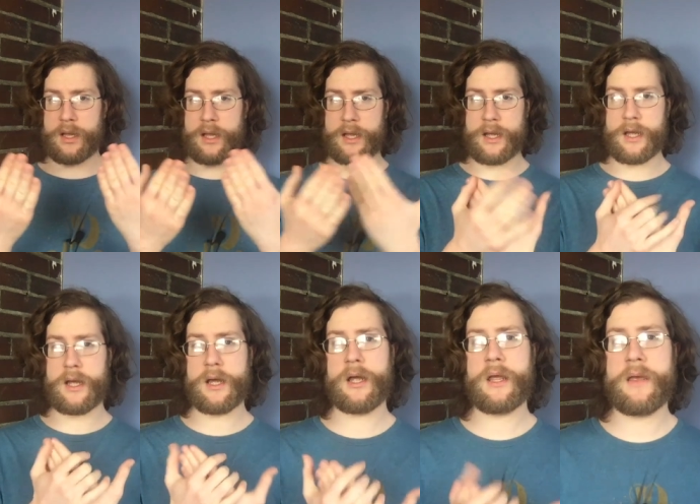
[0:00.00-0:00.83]

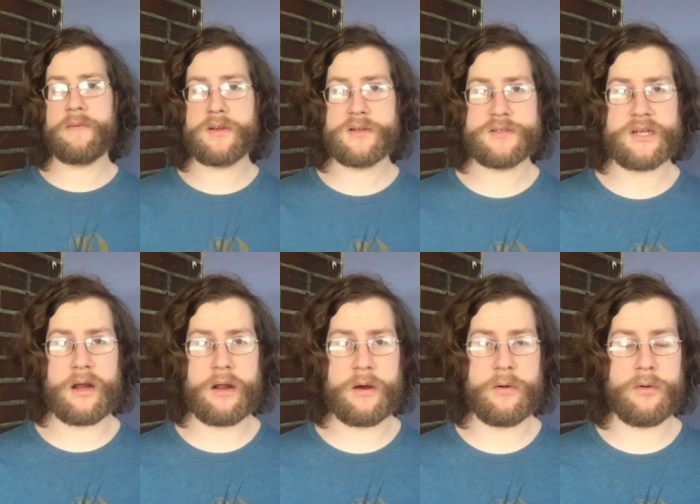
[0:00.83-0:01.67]
uh, give a
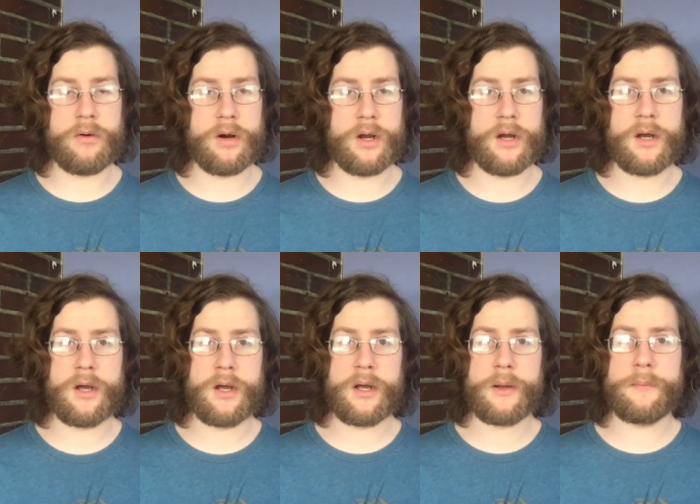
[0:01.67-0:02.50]
shout out or
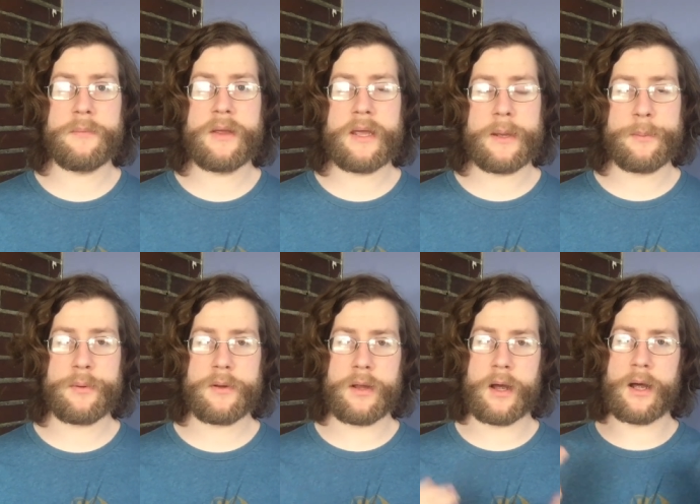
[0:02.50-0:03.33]
uh, keep
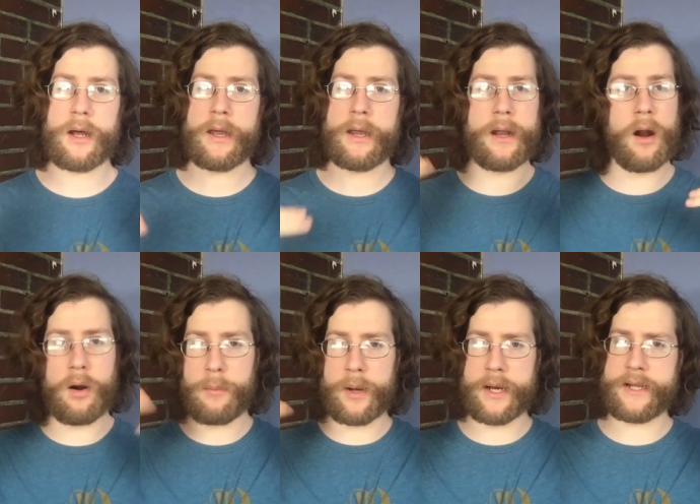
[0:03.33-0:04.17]
uh, in
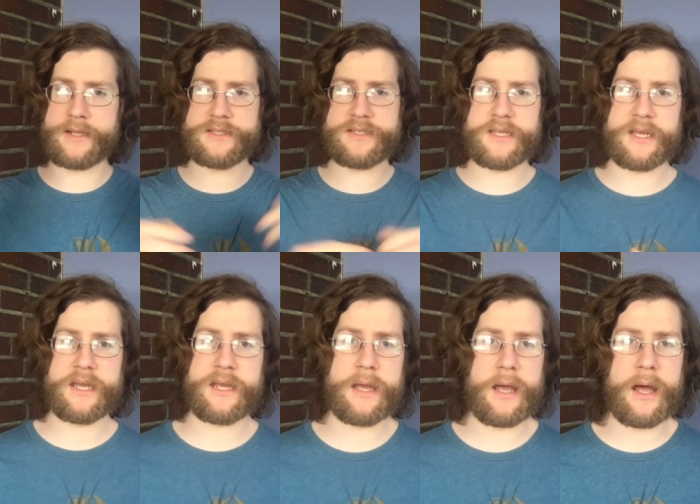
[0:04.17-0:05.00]
our minds
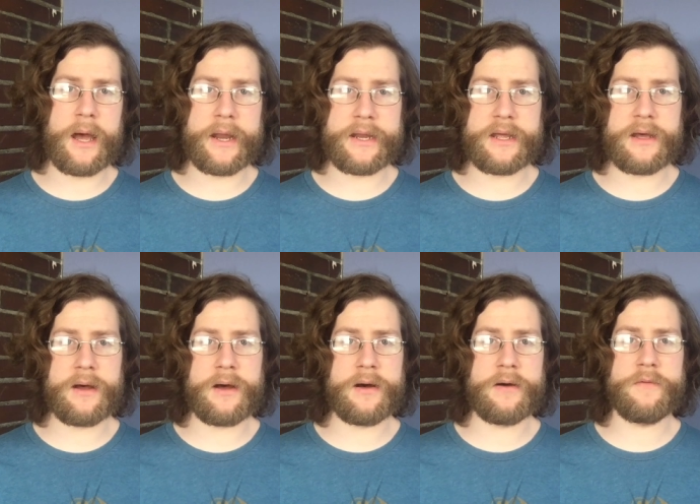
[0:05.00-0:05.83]
the idea
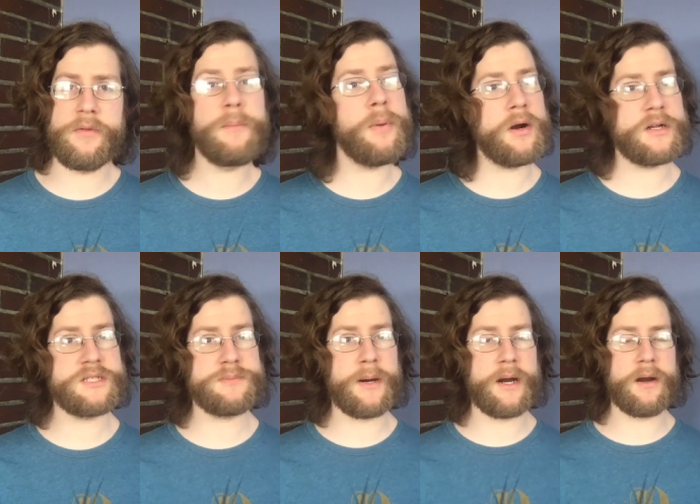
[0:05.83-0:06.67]
of the bar
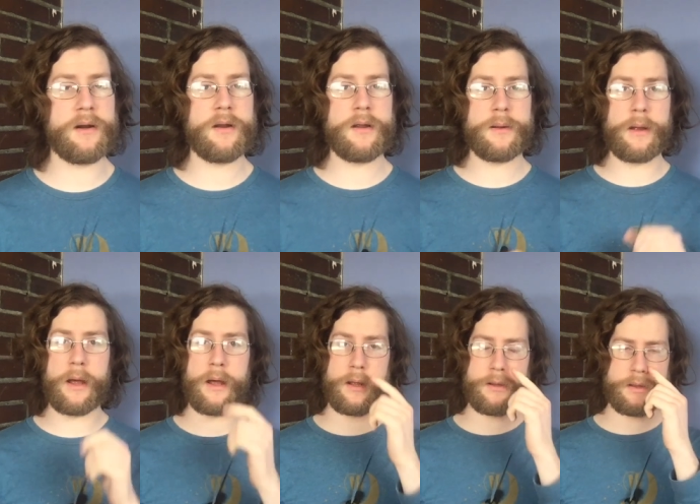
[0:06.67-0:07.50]
inspired,
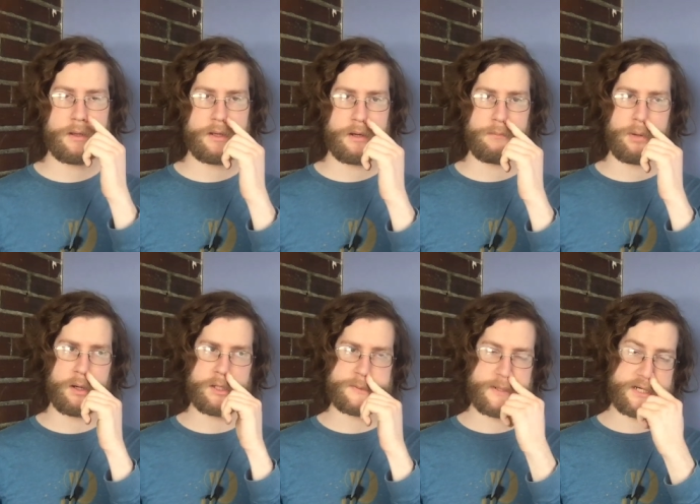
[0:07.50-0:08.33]
uh, the D-
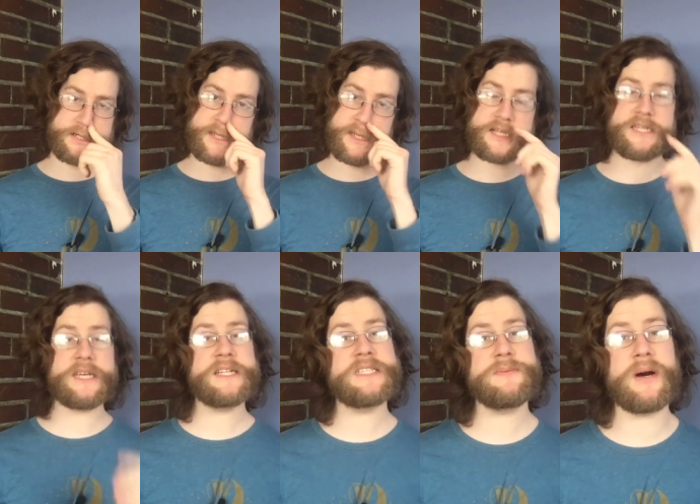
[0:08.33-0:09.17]
bar inspired D and
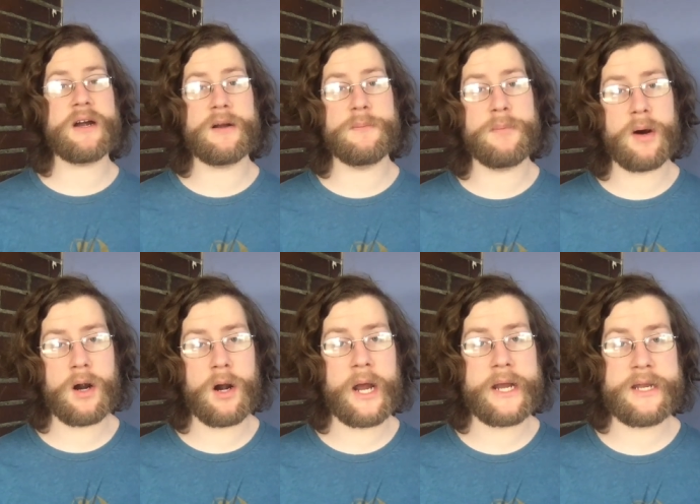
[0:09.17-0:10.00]
D inspired
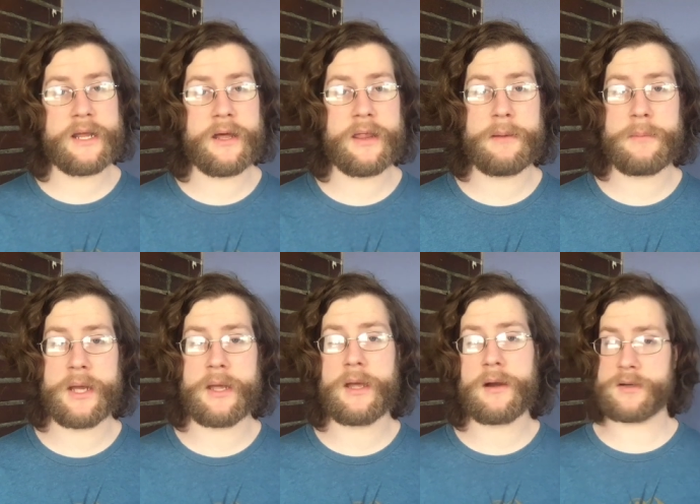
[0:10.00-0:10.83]
bar idea that
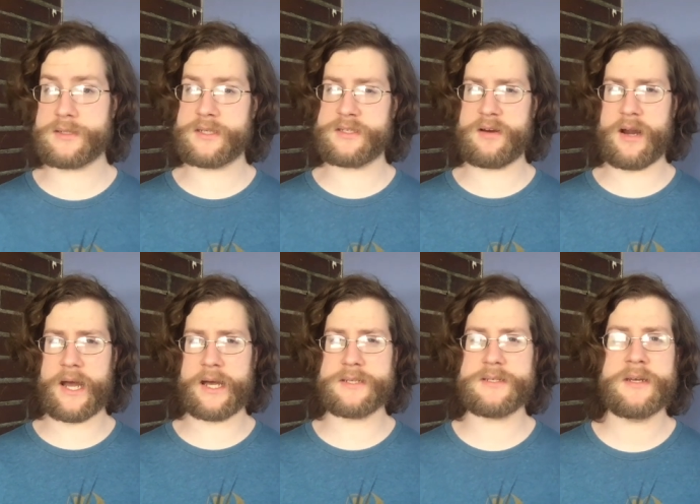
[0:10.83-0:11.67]
my younger sister
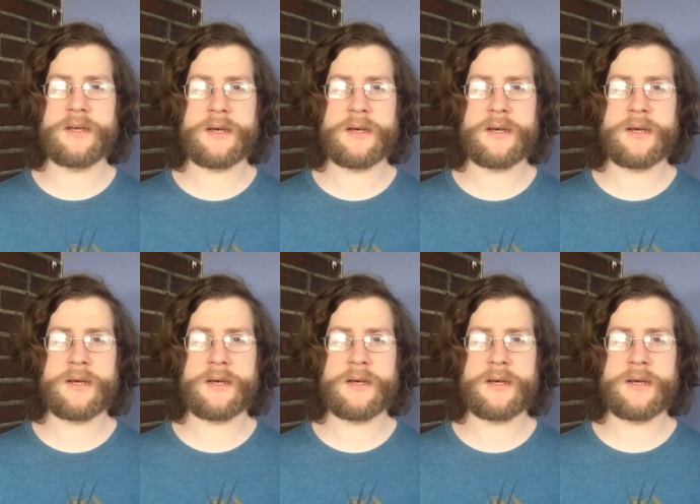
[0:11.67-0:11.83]
has.